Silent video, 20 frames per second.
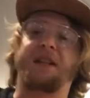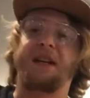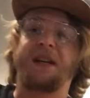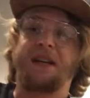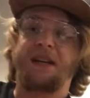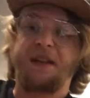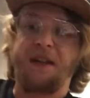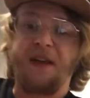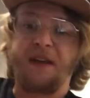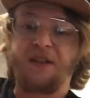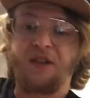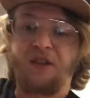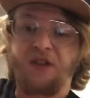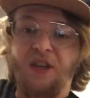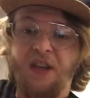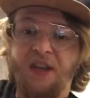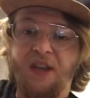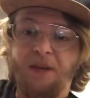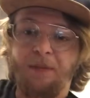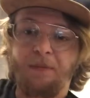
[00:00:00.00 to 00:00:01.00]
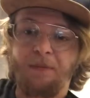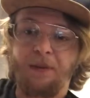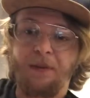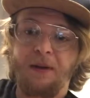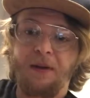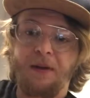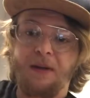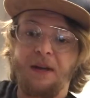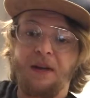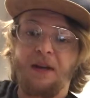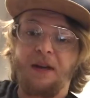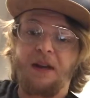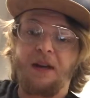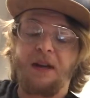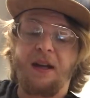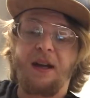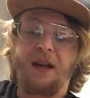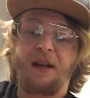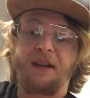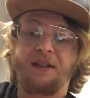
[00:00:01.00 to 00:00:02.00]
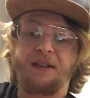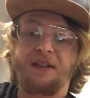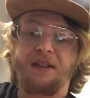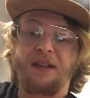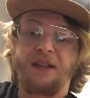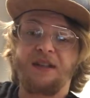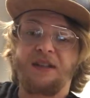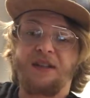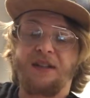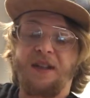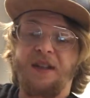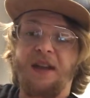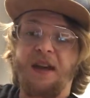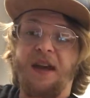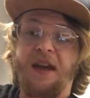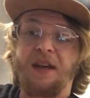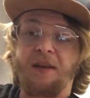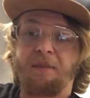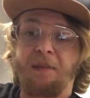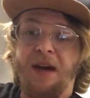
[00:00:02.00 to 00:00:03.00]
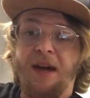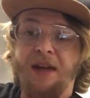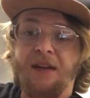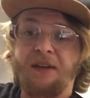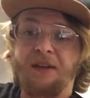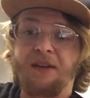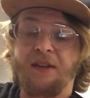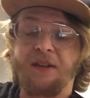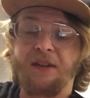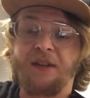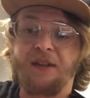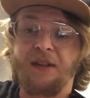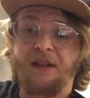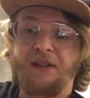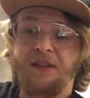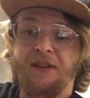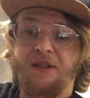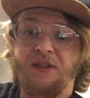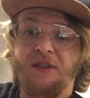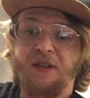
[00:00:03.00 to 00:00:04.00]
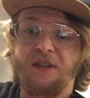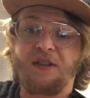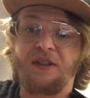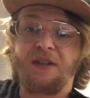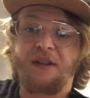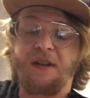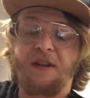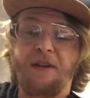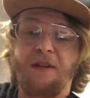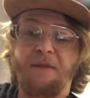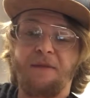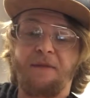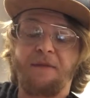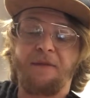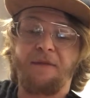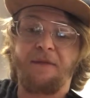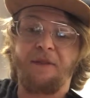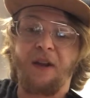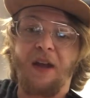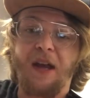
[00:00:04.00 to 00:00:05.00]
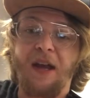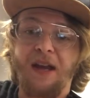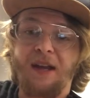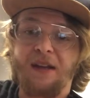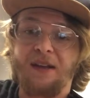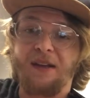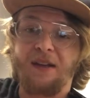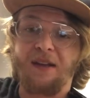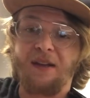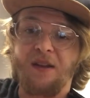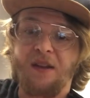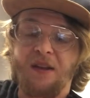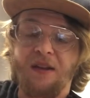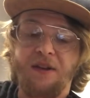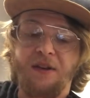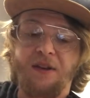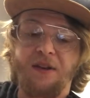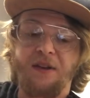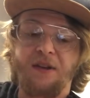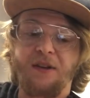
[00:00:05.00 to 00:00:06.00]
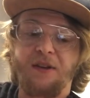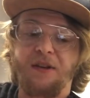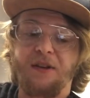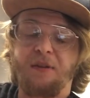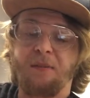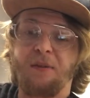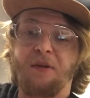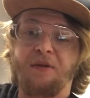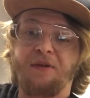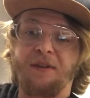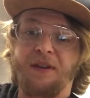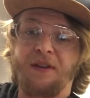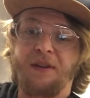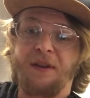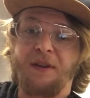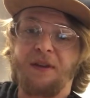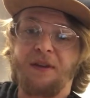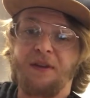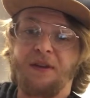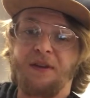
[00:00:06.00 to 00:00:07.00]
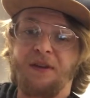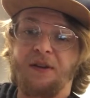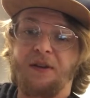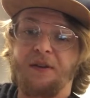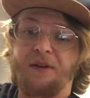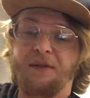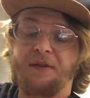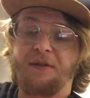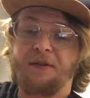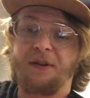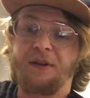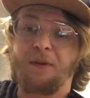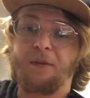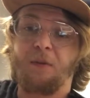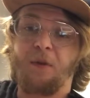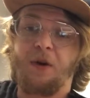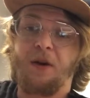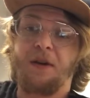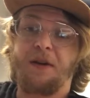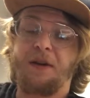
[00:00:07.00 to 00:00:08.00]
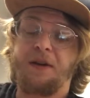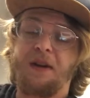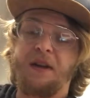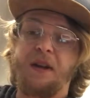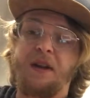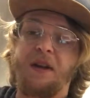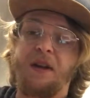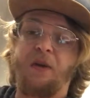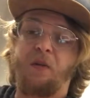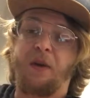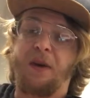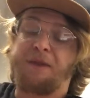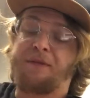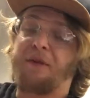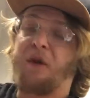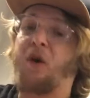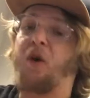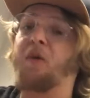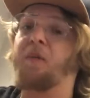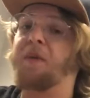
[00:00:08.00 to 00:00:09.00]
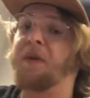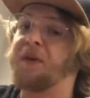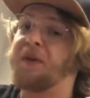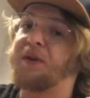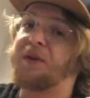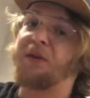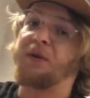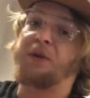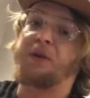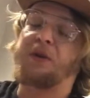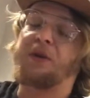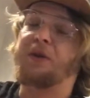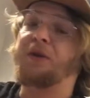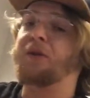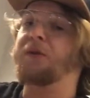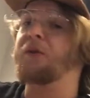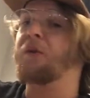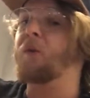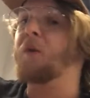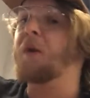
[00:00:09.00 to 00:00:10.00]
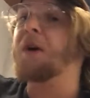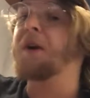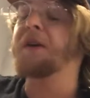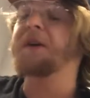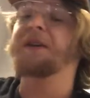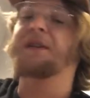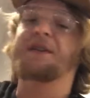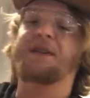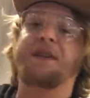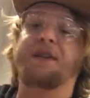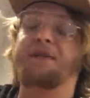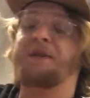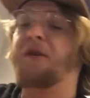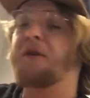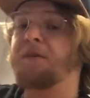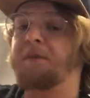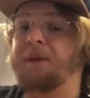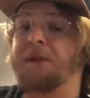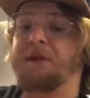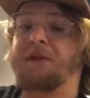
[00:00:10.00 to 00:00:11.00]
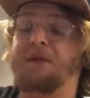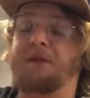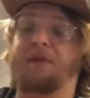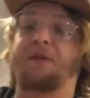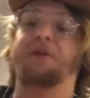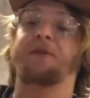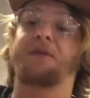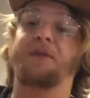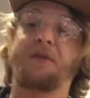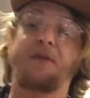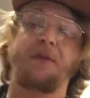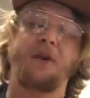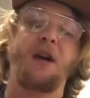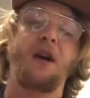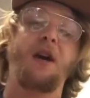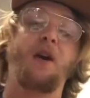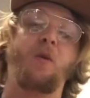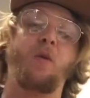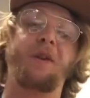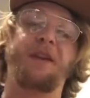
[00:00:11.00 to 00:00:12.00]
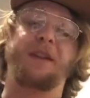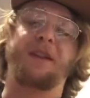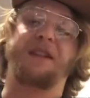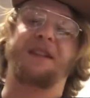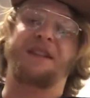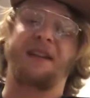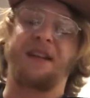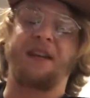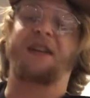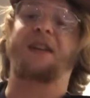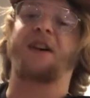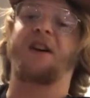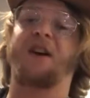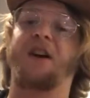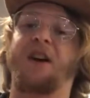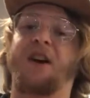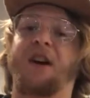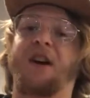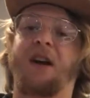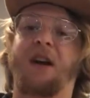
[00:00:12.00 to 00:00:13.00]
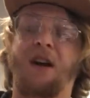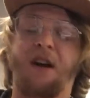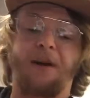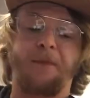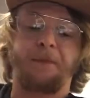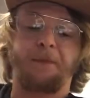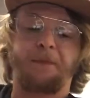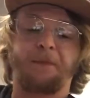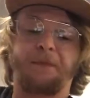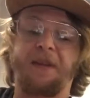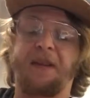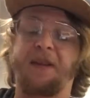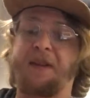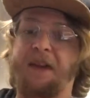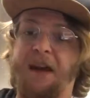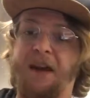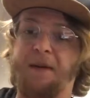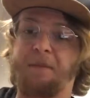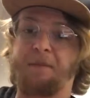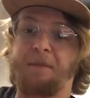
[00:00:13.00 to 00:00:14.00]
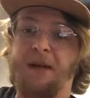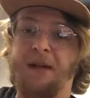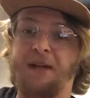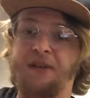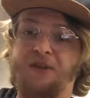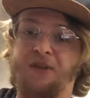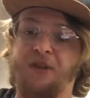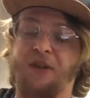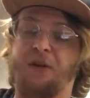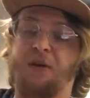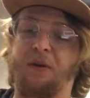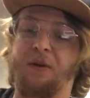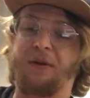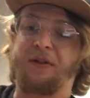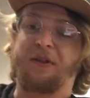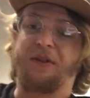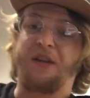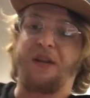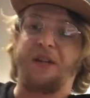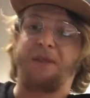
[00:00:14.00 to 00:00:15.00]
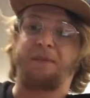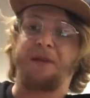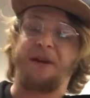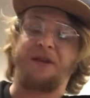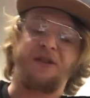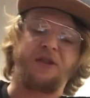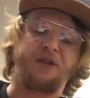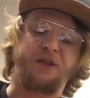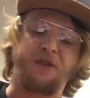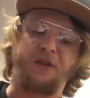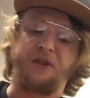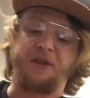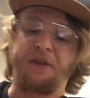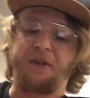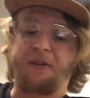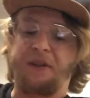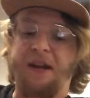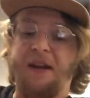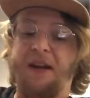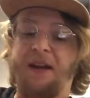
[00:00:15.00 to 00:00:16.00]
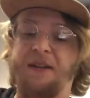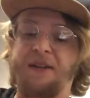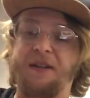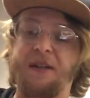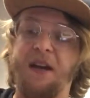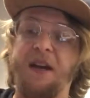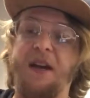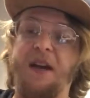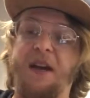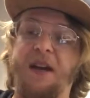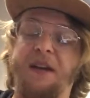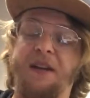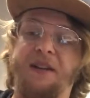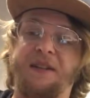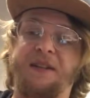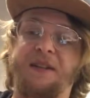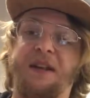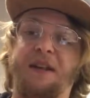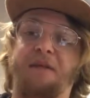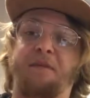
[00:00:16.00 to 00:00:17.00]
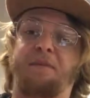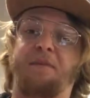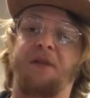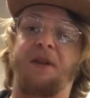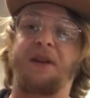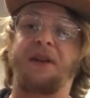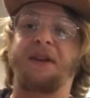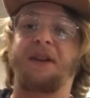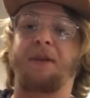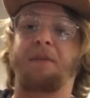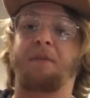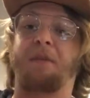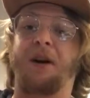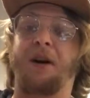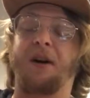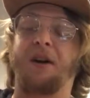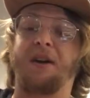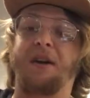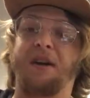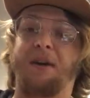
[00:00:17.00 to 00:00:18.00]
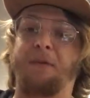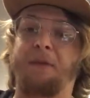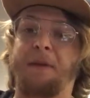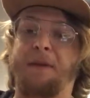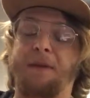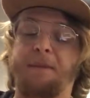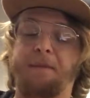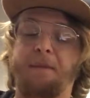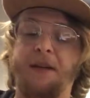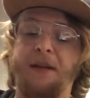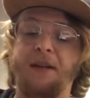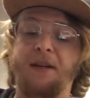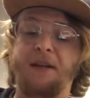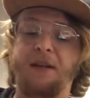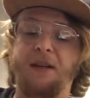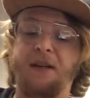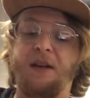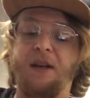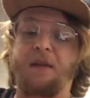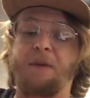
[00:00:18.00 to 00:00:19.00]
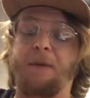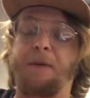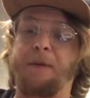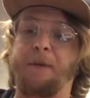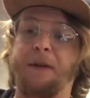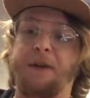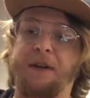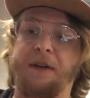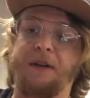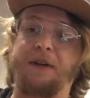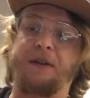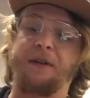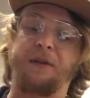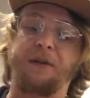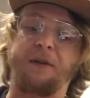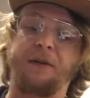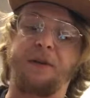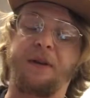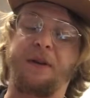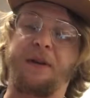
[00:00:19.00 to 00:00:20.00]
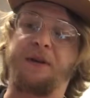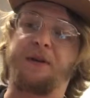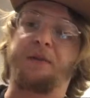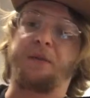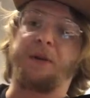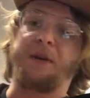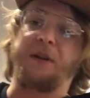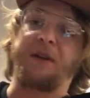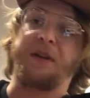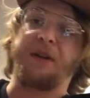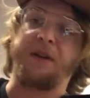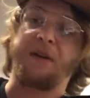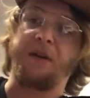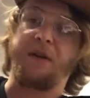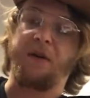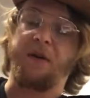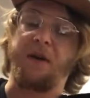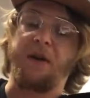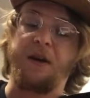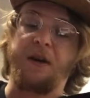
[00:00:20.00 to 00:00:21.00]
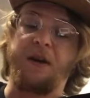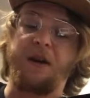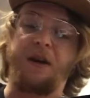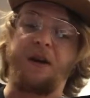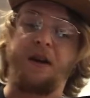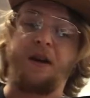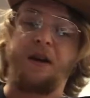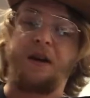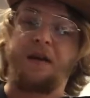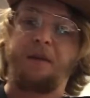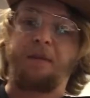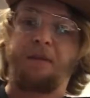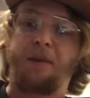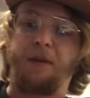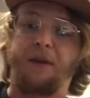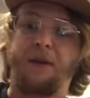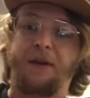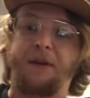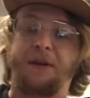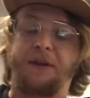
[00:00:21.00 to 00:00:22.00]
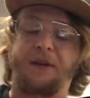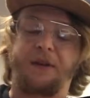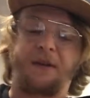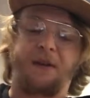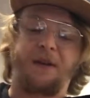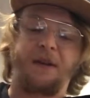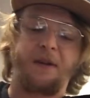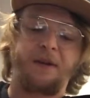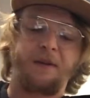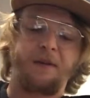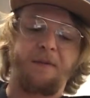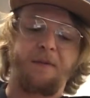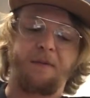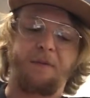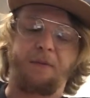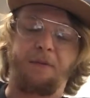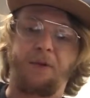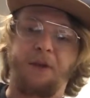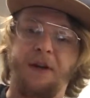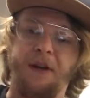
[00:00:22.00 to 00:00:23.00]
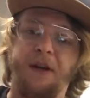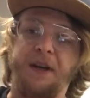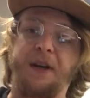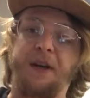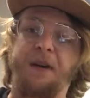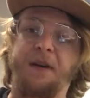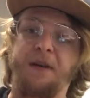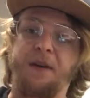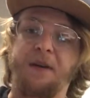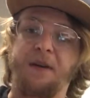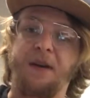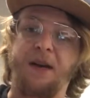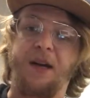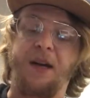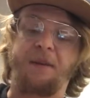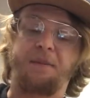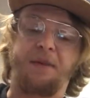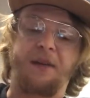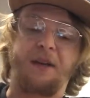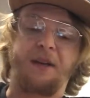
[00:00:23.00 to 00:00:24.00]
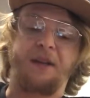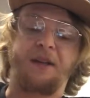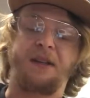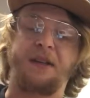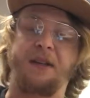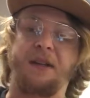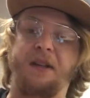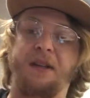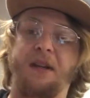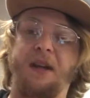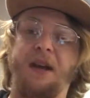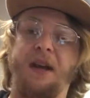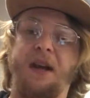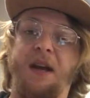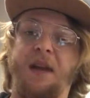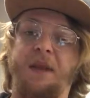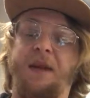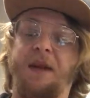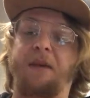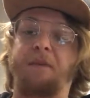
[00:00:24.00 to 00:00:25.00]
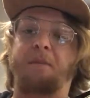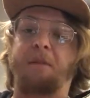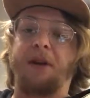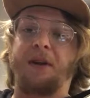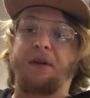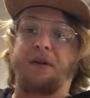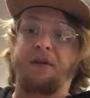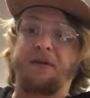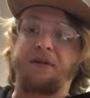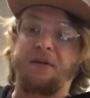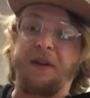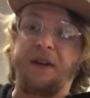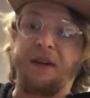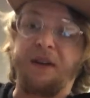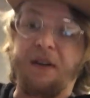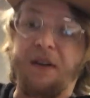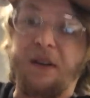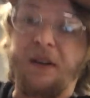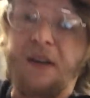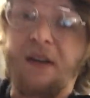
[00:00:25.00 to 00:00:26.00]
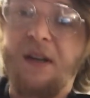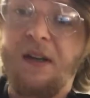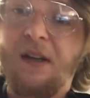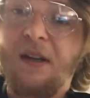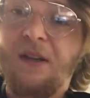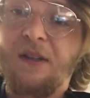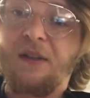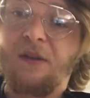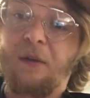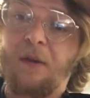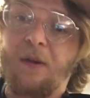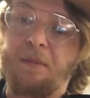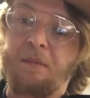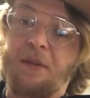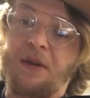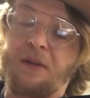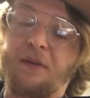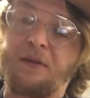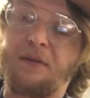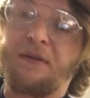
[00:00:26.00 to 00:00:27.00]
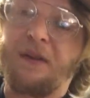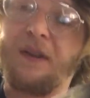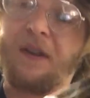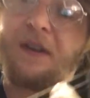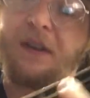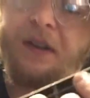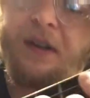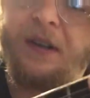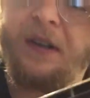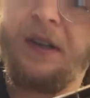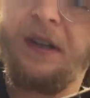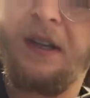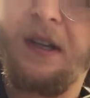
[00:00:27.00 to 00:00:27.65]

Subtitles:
take that shape, and since the A minor is just flatting the third or moving the third over 1, we have open 2, 2, 1 instead of open 2, 2, 2. We can take our that major chord shape I just showed you guys, and instead of playing it barring with the pinky, what we're gonna do is we're gonna go pointer, ring, pinky, and then middle finger. So our middle finger